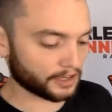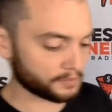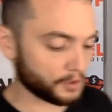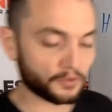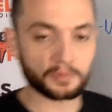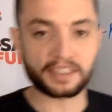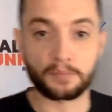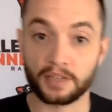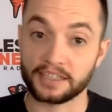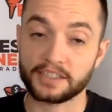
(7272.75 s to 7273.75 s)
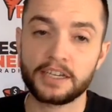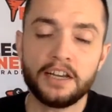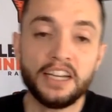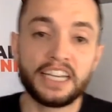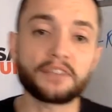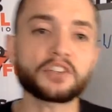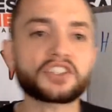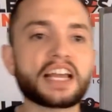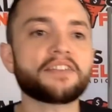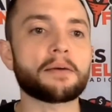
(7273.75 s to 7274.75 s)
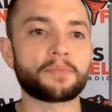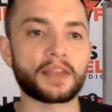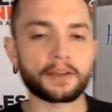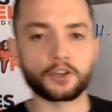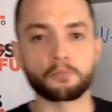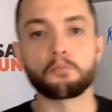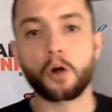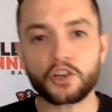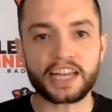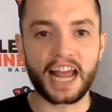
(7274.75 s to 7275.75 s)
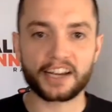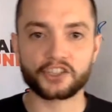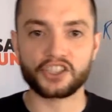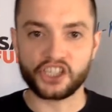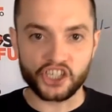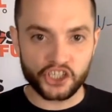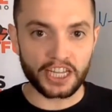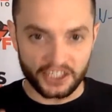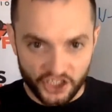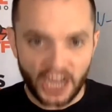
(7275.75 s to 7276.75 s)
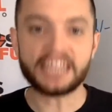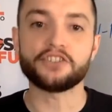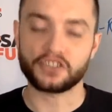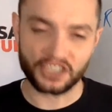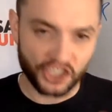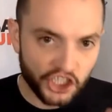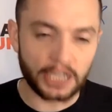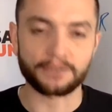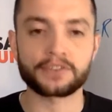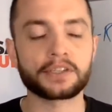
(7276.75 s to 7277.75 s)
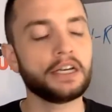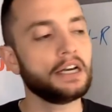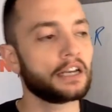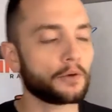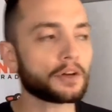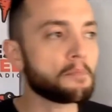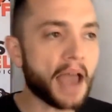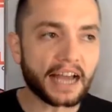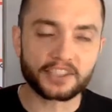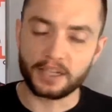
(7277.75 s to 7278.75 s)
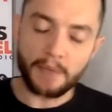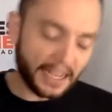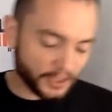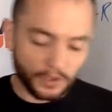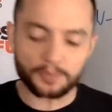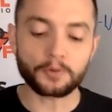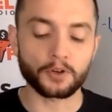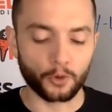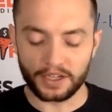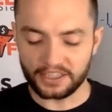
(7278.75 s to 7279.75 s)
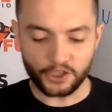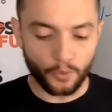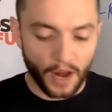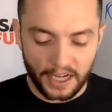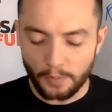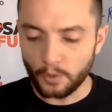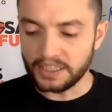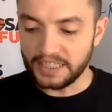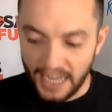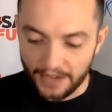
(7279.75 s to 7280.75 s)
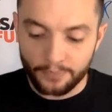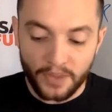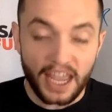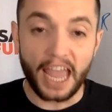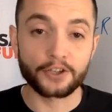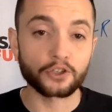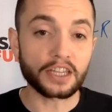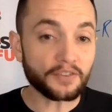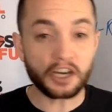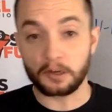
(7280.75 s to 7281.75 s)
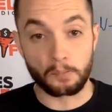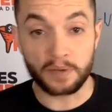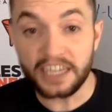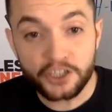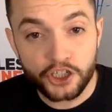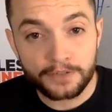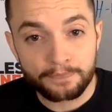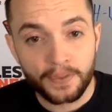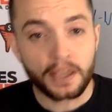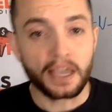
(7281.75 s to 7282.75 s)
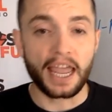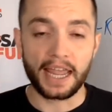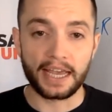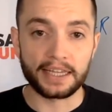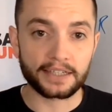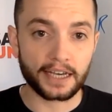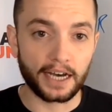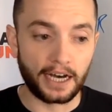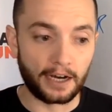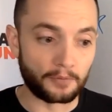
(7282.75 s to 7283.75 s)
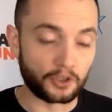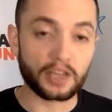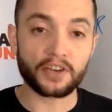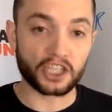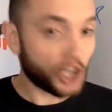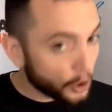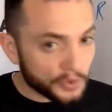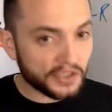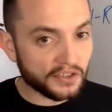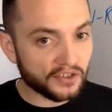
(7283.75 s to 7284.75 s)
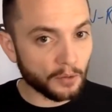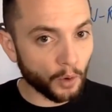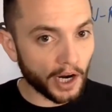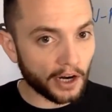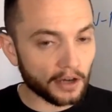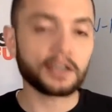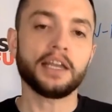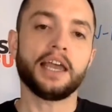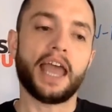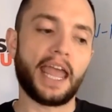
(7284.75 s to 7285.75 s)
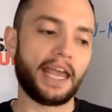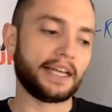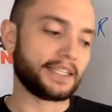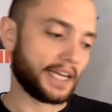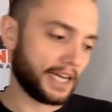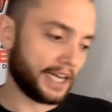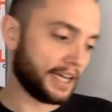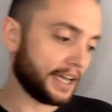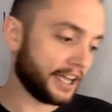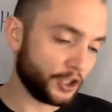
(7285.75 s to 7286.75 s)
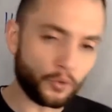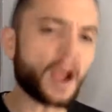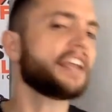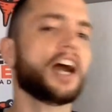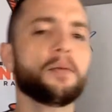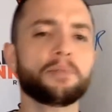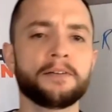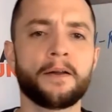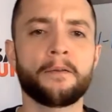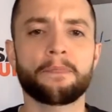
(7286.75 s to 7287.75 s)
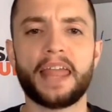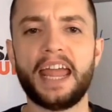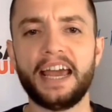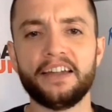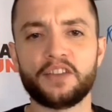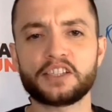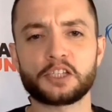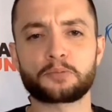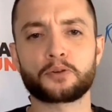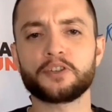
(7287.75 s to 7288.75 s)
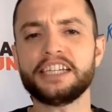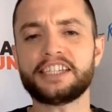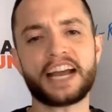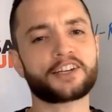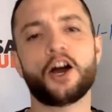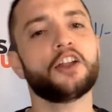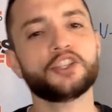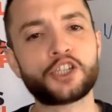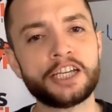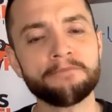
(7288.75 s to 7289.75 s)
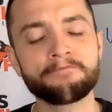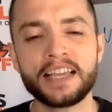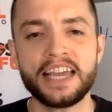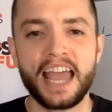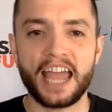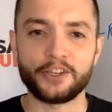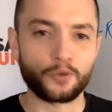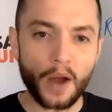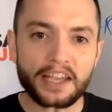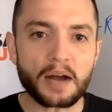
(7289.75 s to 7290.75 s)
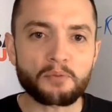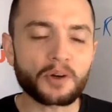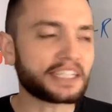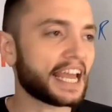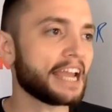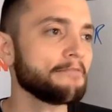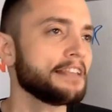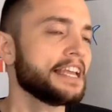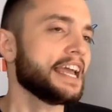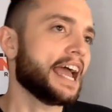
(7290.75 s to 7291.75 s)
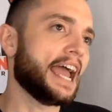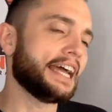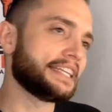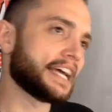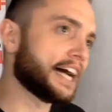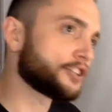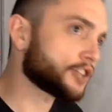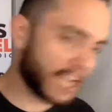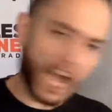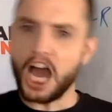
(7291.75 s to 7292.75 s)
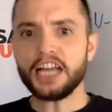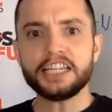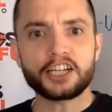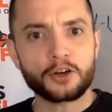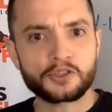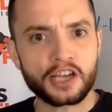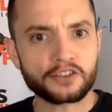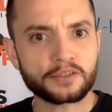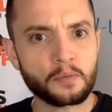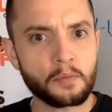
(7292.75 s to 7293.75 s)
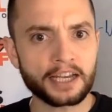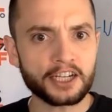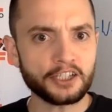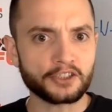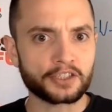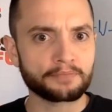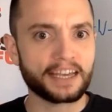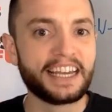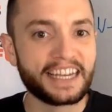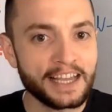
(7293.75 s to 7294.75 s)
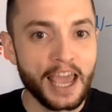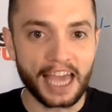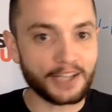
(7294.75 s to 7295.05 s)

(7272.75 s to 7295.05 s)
So that we all can move from the same place. You have to understand that your market actually, it changes, it shifts. I want to imagine with me real quick that you wake up one day and you're living on a beach and you live on a coast somewhere and you wake up and this is pre-technology and you wake up one day and you're like, I need to go sell some of my goods.